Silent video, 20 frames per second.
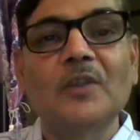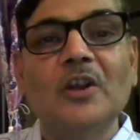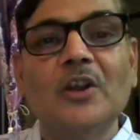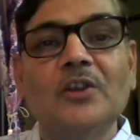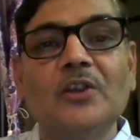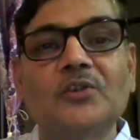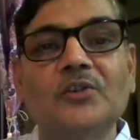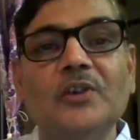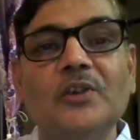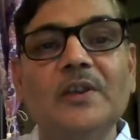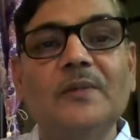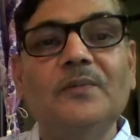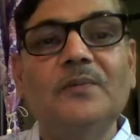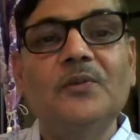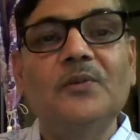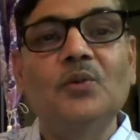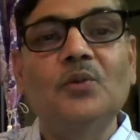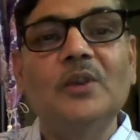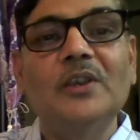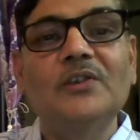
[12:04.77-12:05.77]
So if
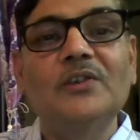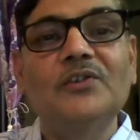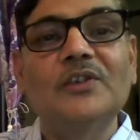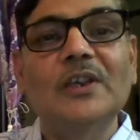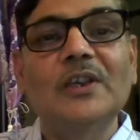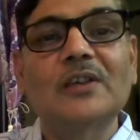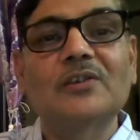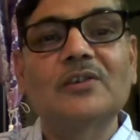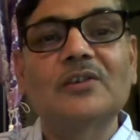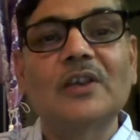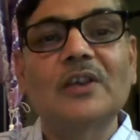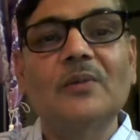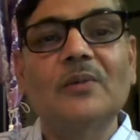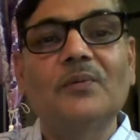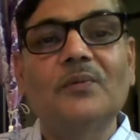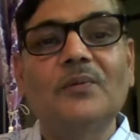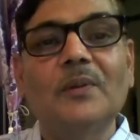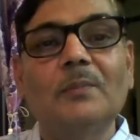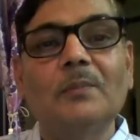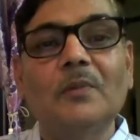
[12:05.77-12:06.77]
you inject a
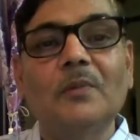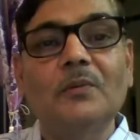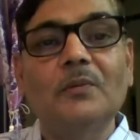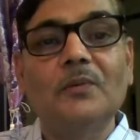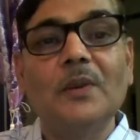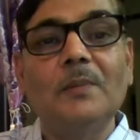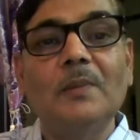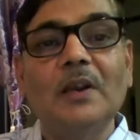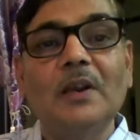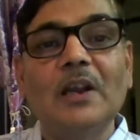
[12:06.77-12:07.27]
female